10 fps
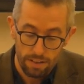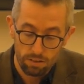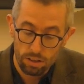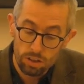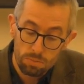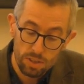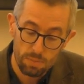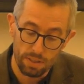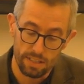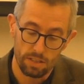there are
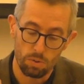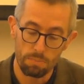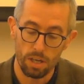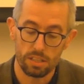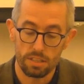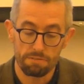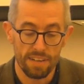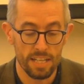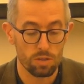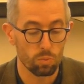numerous places where Marx
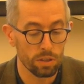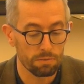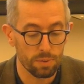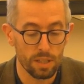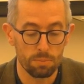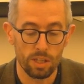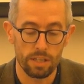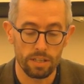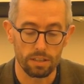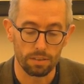defends one freedom or
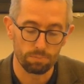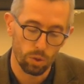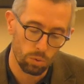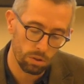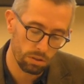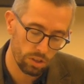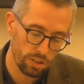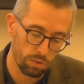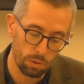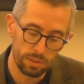another, or
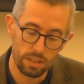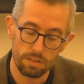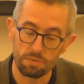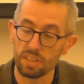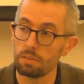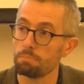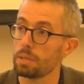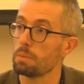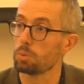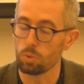looks forward to the freedom
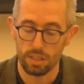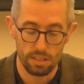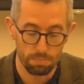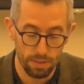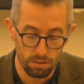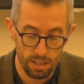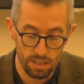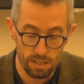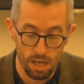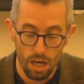people will
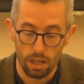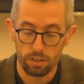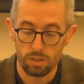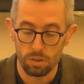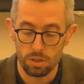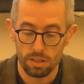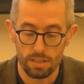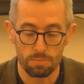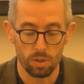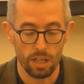experience under
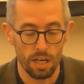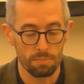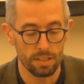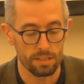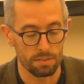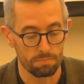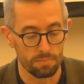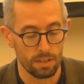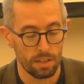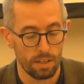socialism or communism.
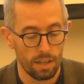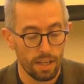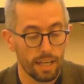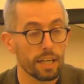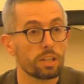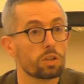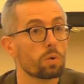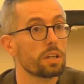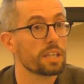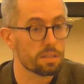In
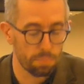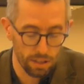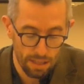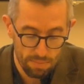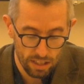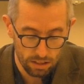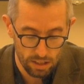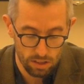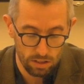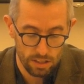short, his polemical
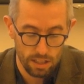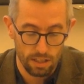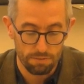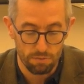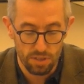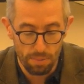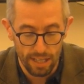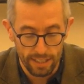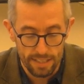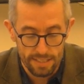assaults on free
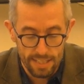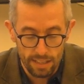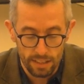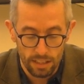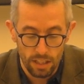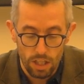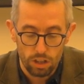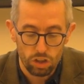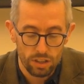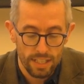buying and selling
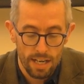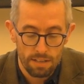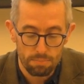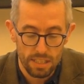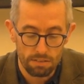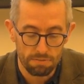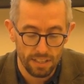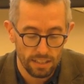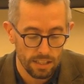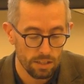should not be
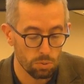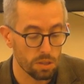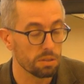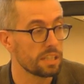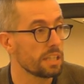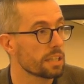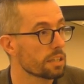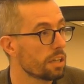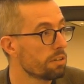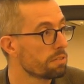inflated into a critique
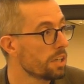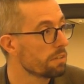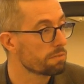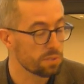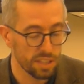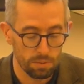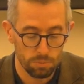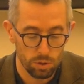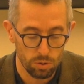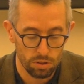of freedom
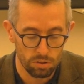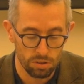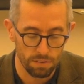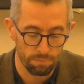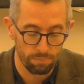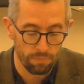tout court.